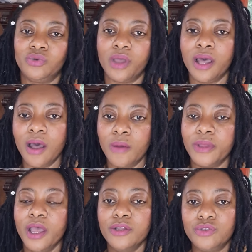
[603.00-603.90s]
to
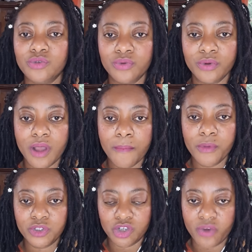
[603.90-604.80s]
help to
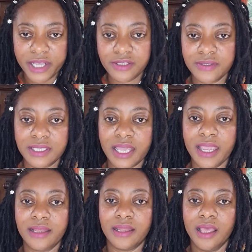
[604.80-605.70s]
moisturize your
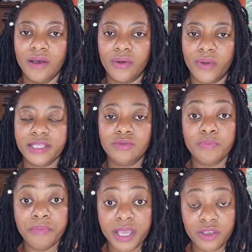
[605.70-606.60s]
skin, all right? To
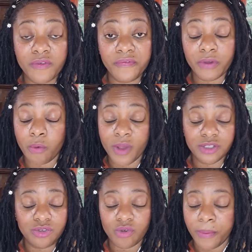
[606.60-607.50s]
make you,
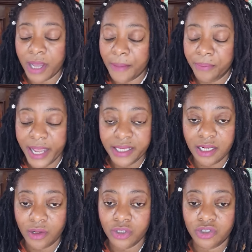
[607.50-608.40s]
once you apply the
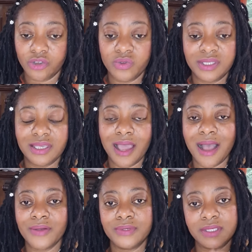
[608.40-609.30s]
lotion, you see
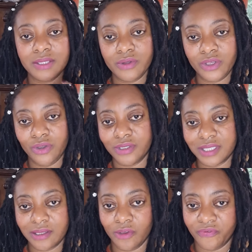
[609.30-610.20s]
how silky
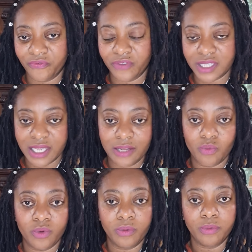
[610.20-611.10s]
your
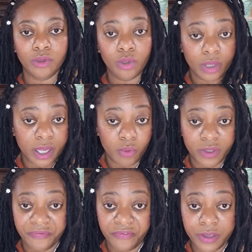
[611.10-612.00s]
skin
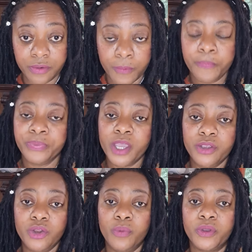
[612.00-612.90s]
will feel,
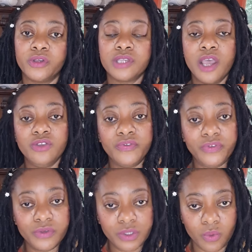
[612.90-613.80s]
you know, because if
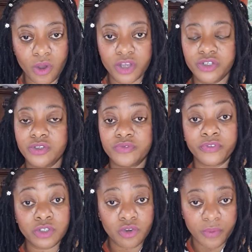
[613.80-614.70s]
you use the wash, you
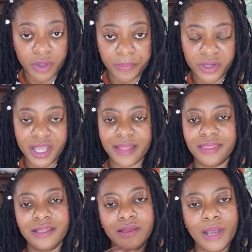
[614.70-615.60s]
scrub your body, and
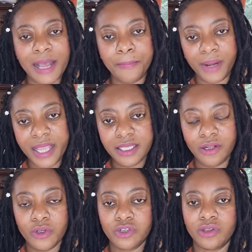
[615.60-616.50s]
then applying the
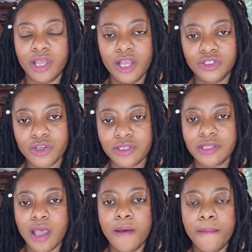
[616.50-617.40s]
lotion
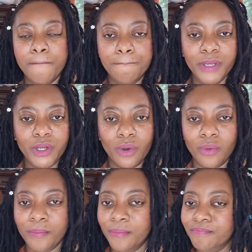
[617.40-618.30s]
just, you
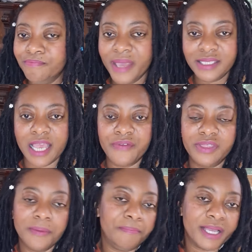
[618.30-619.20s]
know, makes
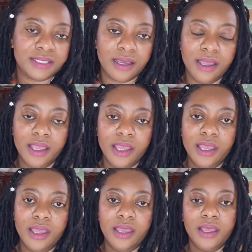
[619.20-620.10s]
everything better.
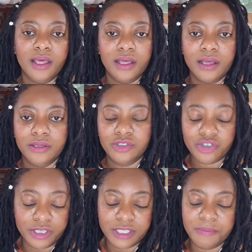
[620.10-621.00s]

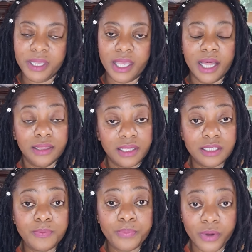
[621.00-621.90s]
Trust me,
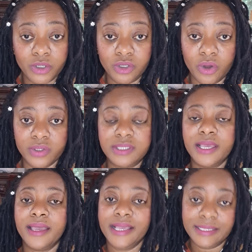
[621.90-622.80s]
this product
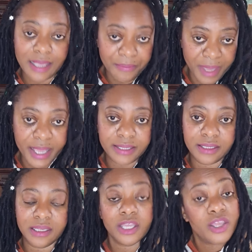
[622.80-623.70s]
is
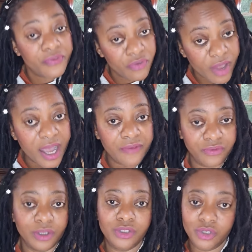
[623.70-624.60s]
amazing. If you have
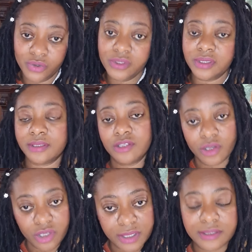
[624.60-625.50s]
not used it,
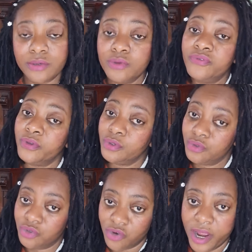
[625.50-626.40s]
it's good for you
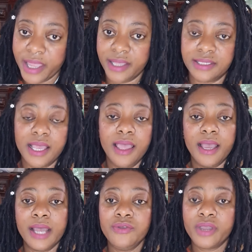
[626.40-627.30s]
to try it.
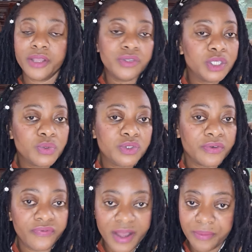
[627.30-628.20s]
And you can use it with your
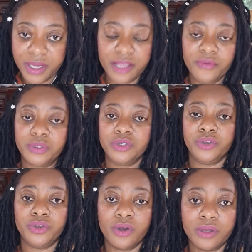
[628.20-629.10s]
family, with your
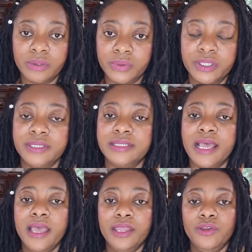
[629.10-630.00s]
younger ones,
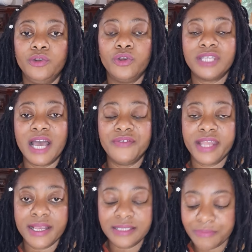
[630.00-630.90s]
you know, those having
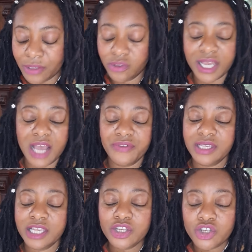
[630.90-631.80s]
eczema, those
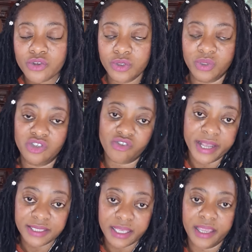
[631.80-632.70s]
having issues with
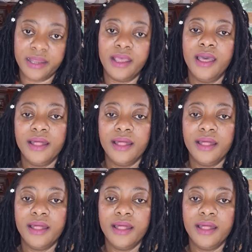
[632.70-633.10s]
dry skin.